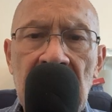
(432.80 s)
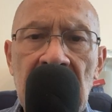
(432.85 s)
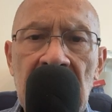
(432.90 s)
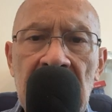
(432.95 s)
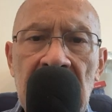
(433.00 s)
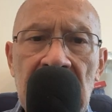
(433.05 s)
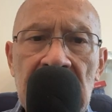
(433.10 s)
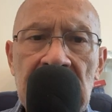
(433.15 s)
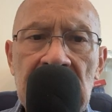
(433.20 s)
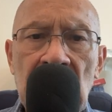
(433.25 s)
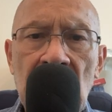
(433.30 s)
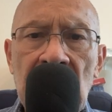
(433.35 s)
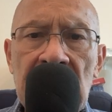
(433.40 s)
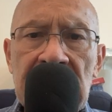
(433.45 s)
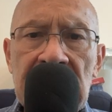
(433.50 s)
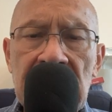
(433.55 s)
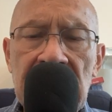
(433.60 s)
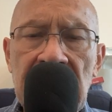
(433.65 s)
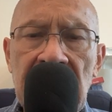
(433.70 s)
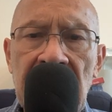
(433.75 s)
The choice
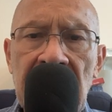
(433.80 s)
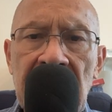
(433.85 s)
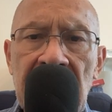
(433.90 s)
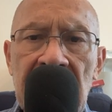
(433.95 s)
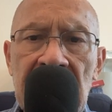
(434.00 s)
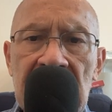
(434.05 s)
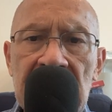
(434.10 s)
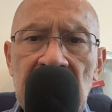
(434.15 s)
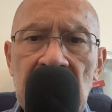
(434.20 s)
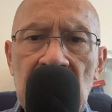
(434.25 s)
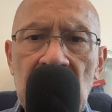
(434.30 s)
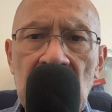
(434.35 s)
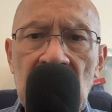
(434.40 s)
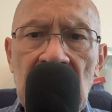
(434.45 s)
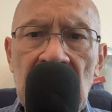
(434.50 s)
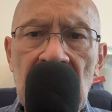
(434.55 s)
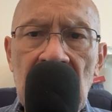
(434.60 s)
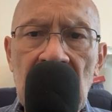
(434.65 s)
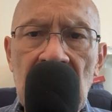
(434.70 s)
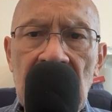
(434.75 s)
today is between
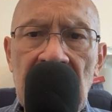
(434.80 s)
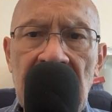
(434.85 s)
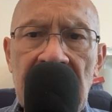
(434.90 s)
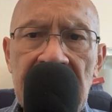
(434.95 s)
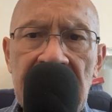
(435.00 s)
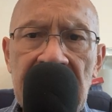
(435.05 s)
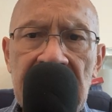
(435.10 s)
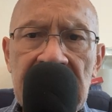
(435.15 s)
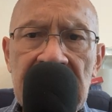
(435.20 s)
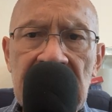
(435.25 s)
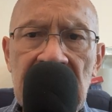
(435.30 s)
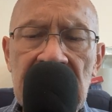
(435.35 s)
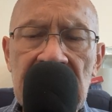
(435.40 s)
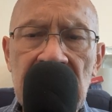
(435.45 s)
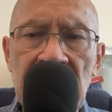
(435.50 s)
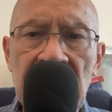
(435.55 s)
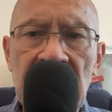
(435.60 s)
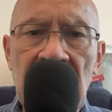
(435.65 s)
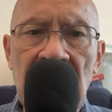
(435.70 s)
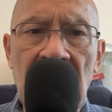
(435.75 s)
19th
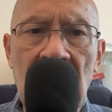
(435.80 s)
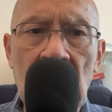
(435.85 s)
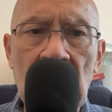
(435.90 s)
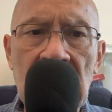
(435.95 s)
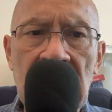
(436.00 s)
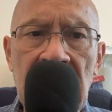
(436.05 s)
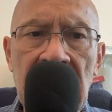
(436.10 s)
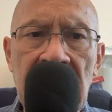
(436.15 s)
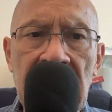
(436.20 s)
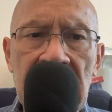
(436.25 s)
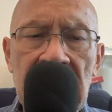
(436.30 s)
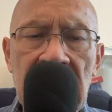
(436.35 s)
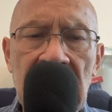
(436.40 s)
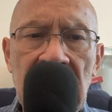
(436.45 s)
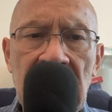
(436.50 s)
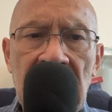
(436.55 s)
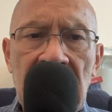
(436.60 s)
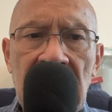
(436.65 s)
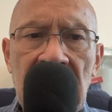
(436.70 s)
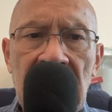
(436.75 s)
century outdated
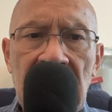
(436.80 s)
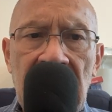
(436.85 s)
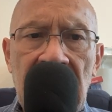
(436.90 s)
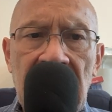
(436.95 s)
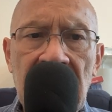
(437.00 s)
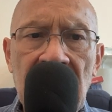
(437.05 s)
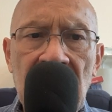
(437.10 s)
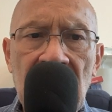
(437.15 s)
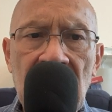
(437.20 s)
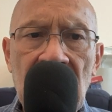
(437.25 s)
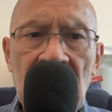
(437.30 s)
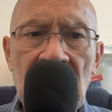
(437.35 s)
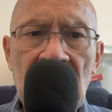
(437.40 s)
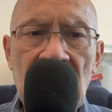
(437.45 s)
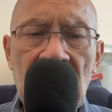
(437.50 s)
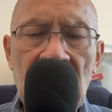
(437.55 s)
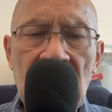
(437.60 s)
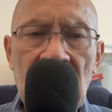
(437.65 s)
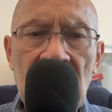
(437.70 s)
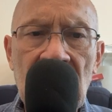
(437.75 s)
and
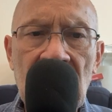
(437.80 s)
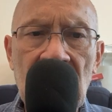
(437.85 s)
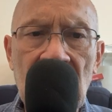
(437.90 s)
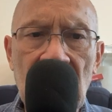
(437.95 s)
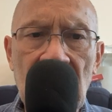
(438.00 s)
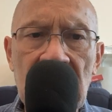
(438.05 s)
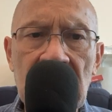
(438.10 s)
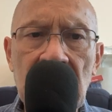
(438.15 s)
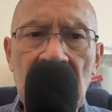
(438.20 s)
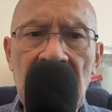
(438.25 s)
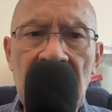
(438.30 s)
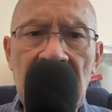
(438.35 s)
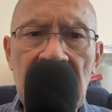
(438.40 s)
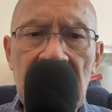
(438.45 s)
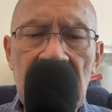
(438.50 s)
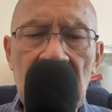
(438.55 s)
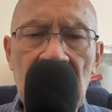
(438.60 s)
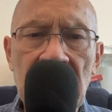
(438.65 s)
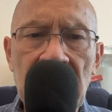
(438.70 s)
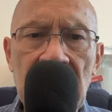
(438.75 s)
third
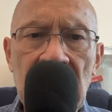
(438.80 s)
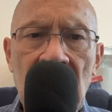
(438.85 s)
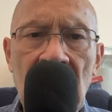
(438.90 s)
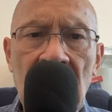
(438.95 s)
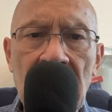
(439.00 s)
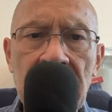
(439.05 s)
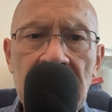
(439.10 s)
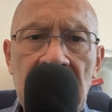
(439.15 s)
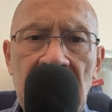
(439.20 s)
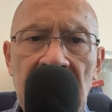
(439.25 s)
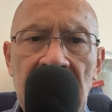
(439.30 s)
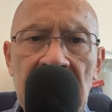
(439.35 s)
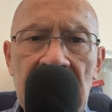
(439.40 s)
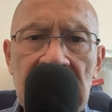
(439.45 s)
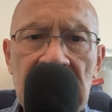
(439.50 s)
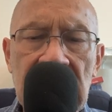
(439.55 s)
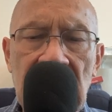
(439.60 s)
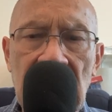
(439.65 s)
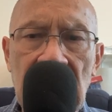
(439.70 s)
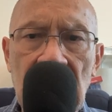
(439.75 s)
millennium updated
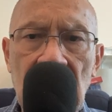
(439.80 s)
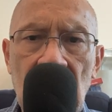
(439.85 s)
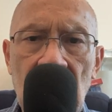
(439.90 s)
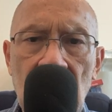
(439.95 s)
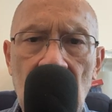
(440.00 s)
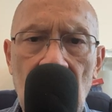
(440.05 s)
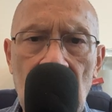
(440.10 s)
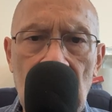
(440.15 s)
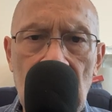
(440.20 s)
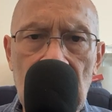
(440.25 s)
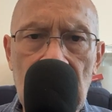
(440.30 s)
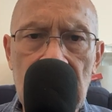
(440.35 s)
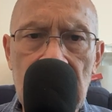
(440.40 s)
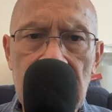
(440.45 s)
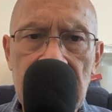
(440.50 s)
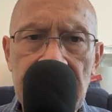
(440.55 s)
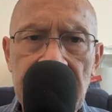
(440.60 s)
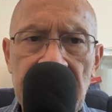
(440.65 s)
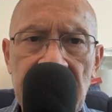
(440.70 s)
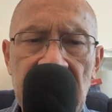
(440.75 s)
synagogue model.
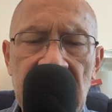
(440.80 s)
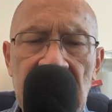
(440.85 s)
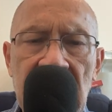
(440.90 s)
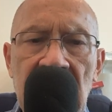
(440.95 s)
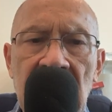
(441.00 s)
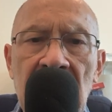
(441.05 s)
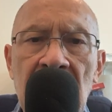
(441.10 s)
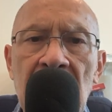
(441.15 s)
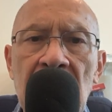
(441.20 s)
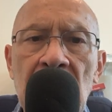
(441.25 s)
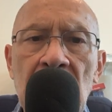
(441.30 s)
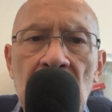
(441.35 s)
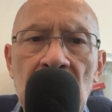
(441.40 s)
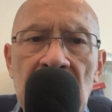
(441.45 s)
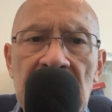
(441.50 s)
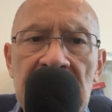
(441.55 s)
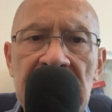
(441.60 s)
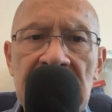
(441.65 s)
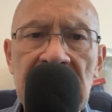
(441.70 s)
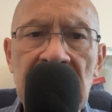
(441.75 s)

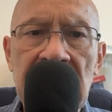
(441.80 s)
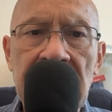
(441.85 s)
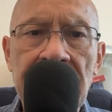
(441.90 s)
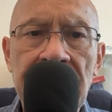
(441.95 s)
Heuristic.